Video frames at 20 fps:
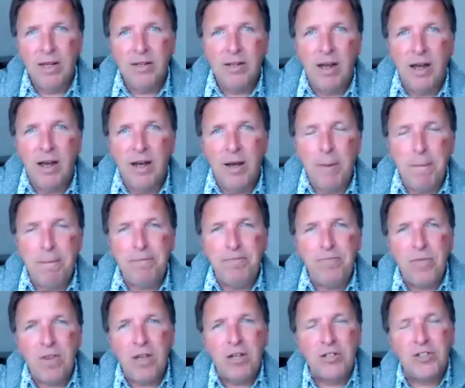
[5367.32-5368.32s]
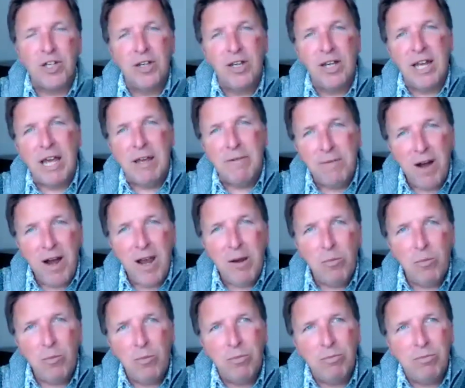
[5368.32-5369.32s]
Um, so if I
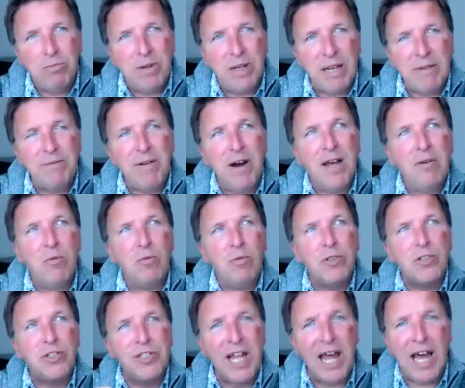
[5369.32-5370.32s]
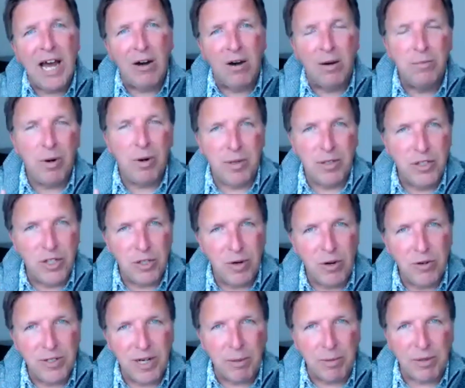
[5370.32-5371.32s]
if I was now, I'm probably too
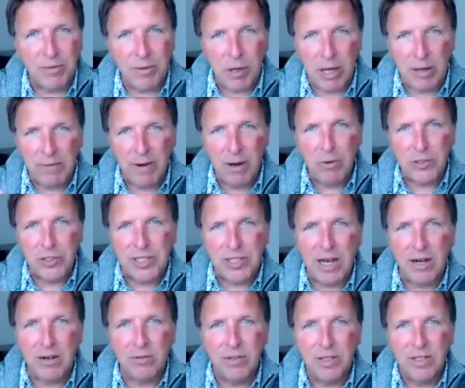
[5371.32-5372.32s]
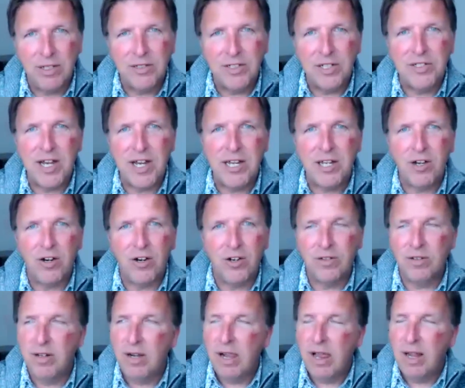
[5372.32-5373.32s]
old now, but if I, if I was now to take
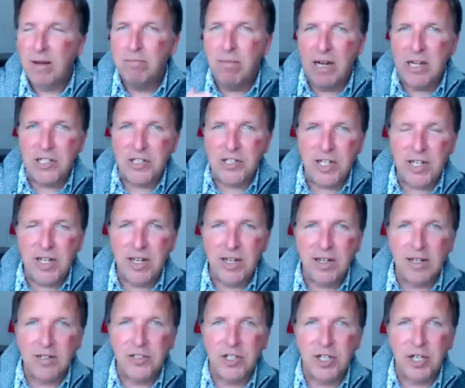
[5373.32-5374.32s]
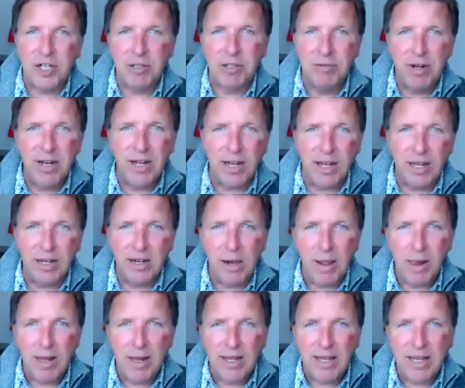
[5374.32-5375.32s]
on my singing as a career,
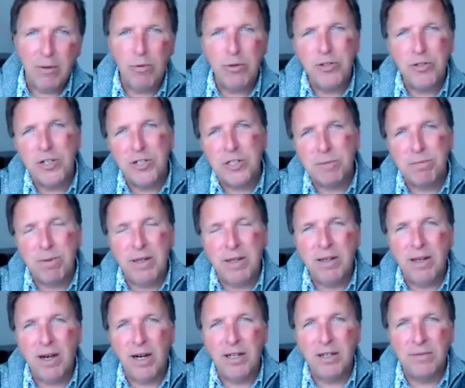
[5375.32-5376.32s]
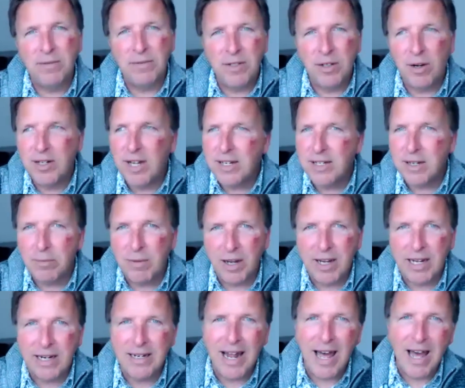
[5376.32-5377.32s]
it would just be kind of you know I'd end up like
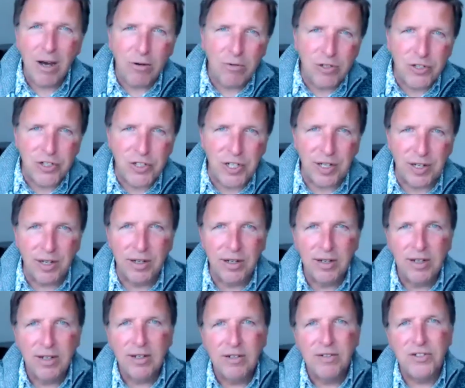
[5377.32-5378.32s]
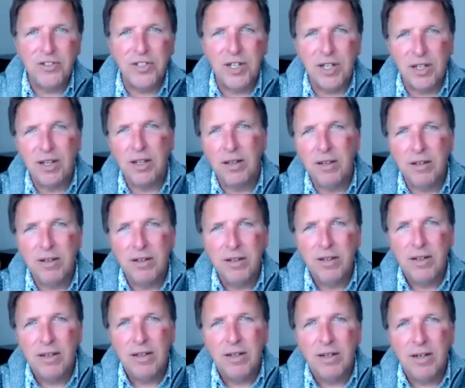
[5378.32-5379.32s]
a lounge singer singing
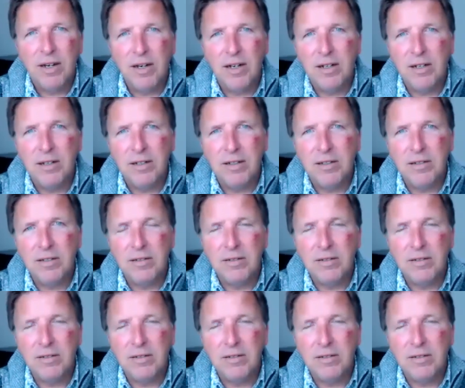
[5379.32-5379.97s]
uh,